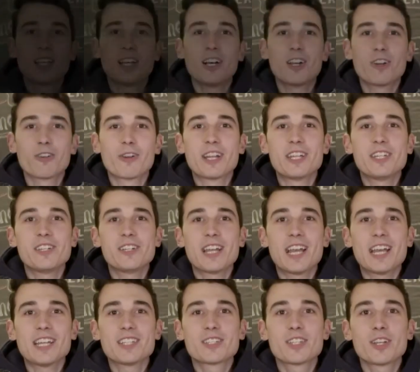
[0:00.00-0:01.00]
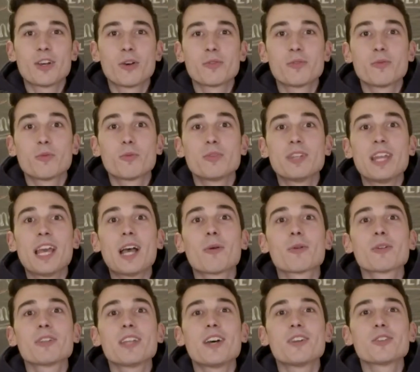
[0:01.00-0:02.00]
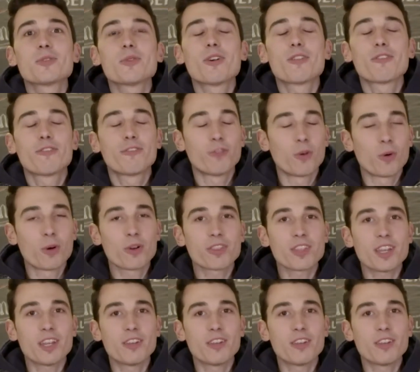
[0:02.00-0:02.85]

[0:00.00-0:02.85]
Alrighty, you guys, so now we're down to our fourth